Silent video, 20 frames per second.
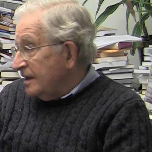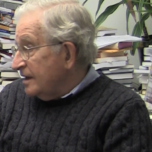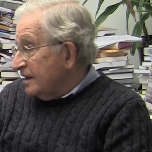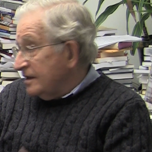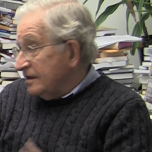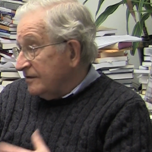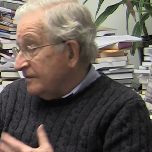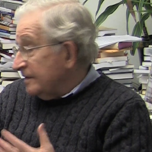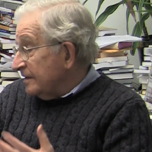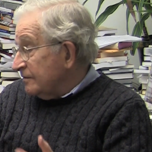
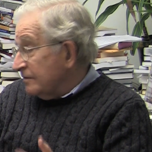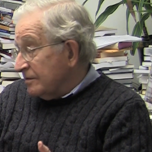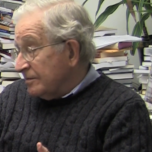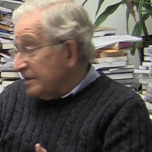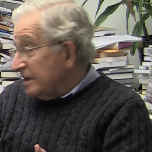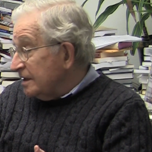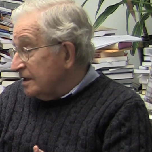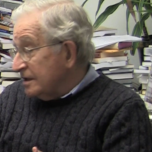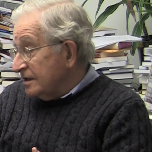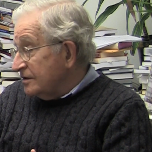There have been
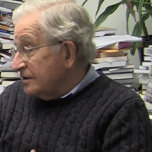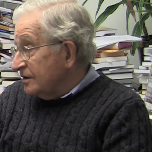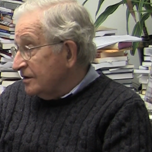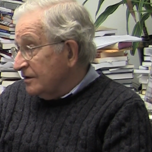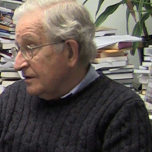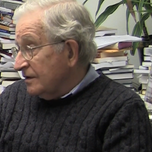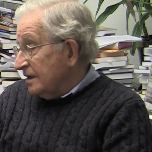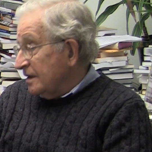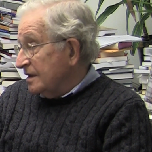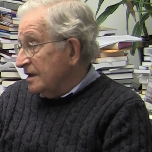repeated
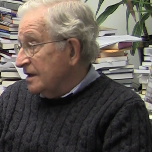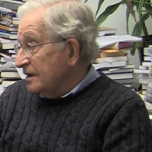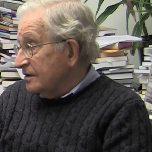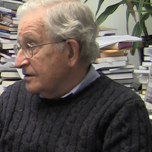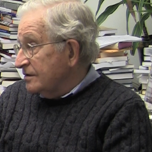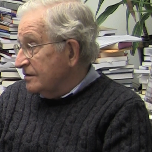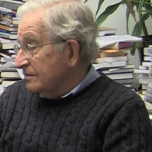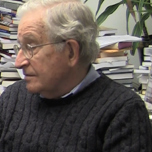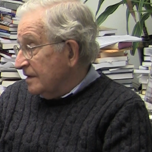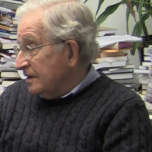Security
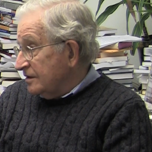Council